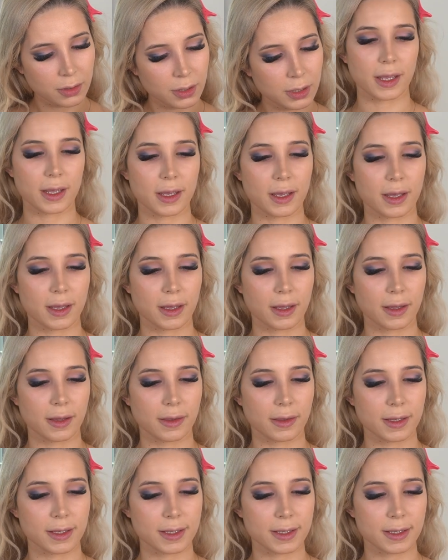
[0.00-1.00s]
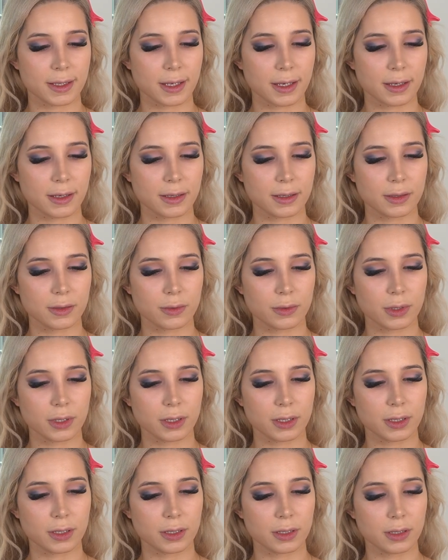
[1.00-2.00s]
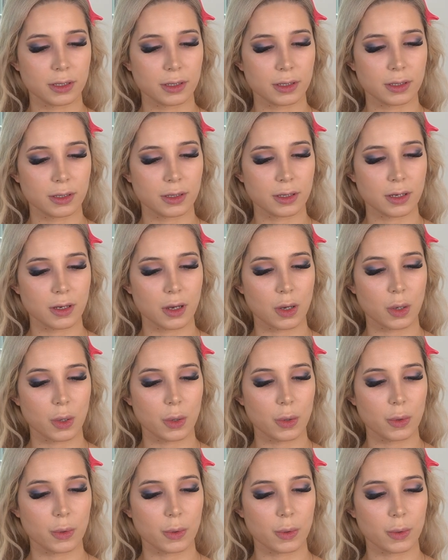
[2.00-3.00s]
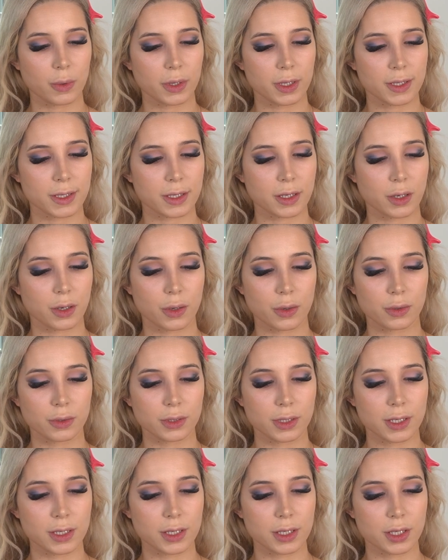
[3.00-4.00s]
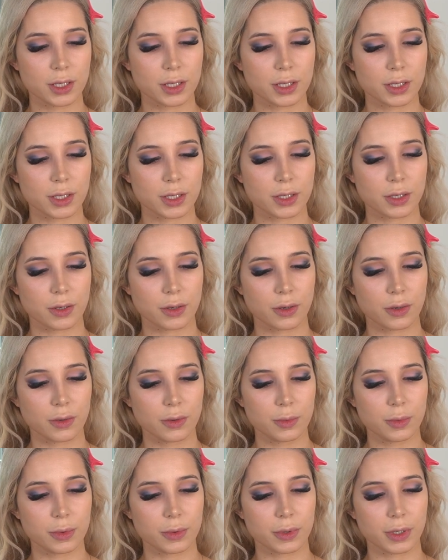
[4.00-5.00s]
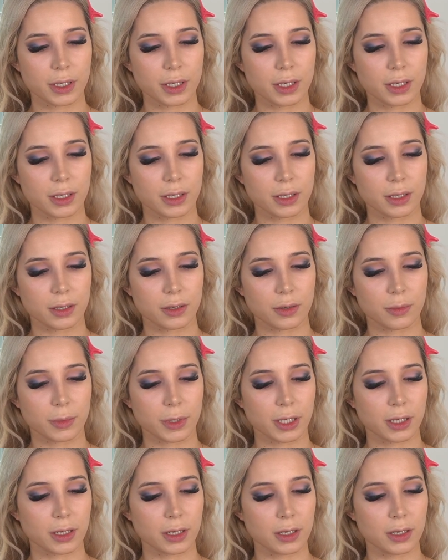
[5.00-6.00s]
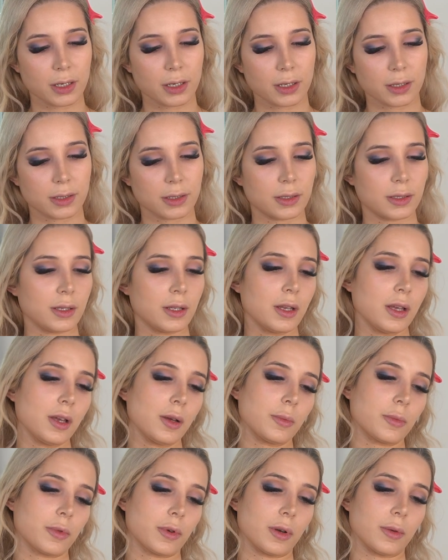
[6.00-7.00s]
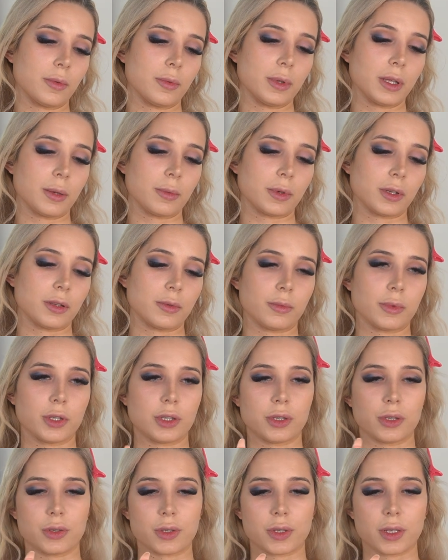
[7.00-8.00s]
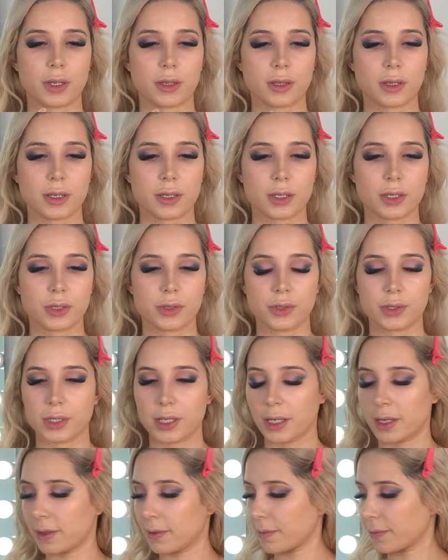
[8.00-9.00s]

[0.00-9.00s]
Okay, and the second one. Oh, this gold is so pretty. Oh my god. Probably I'm gonna be using this today.